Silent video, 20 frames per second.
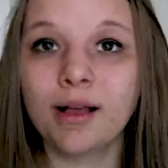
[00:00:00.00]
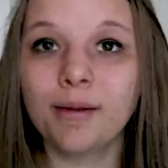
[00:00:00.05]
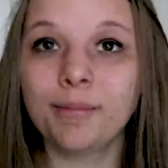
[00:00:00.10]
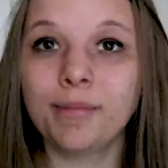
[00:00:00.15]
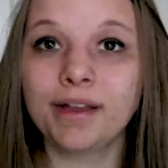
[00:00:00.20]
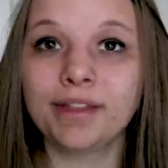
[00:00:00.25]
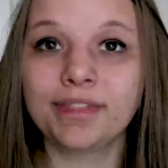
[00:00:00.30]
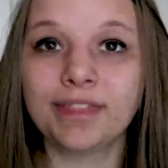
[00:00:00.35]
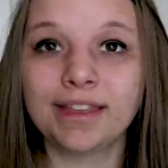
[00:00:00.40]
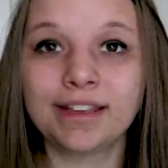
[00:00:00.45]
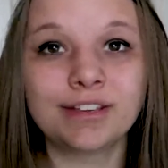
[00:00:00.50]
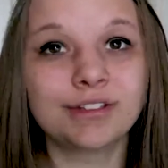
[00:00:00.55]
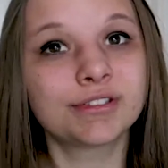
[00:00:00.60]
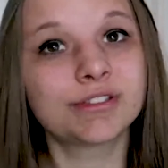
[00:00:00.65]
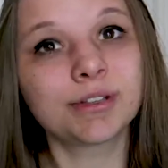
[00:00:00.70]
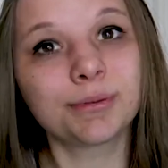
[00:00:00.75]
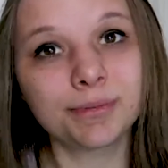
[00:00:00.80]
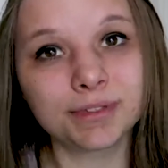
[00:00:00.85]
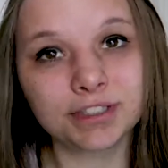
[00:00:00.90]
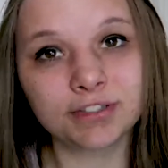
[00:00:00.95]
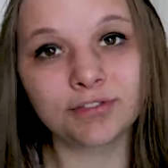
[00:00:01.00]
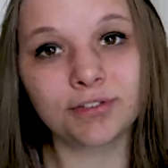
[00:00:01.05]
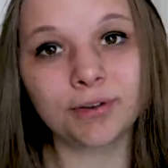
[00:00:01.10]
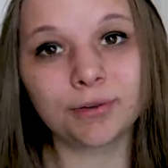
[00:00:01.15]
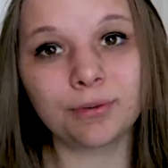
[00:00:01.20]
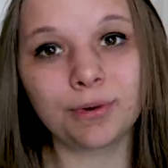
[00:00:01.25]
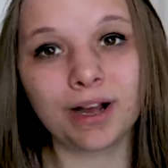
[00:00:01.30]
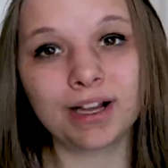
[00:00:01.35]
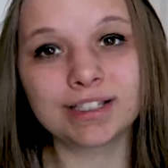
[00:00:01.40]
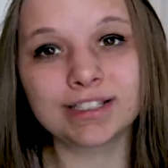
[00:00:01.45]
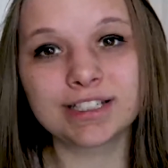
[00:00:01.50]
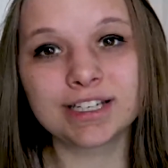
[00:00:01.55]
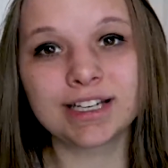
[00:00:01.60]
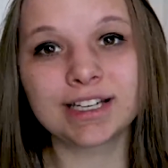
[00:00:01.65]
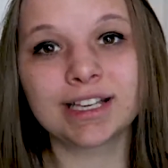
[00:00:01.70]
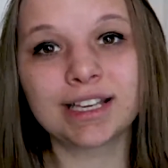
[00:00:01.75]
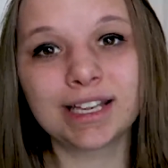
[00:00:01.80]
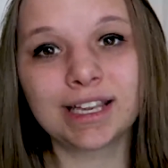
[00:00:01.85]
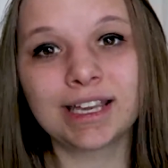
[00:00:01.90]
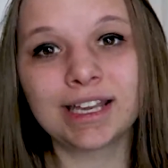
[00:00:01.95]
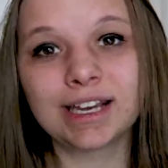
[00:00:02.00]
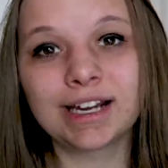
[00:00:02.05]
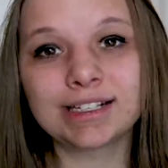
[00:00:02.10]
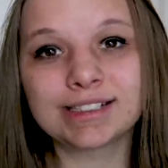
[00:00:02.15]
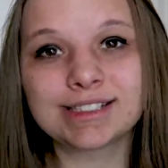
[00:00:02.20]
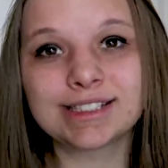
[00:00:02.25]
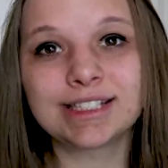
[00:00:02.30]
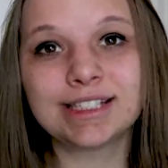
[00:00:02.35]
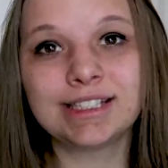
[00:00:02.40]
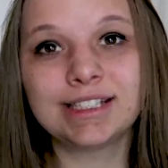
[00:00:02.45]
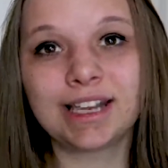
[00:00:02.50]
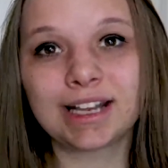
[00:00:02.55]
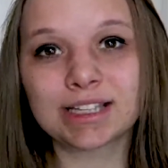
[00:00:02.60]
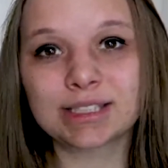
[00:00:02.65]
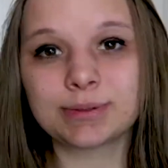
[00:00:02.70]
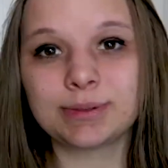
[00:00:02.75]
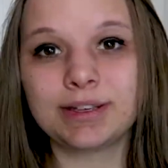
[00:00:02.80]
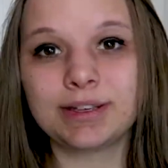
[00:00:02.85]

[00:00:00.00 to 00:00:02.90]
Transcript: But thank you so much for watching, and I'll see you next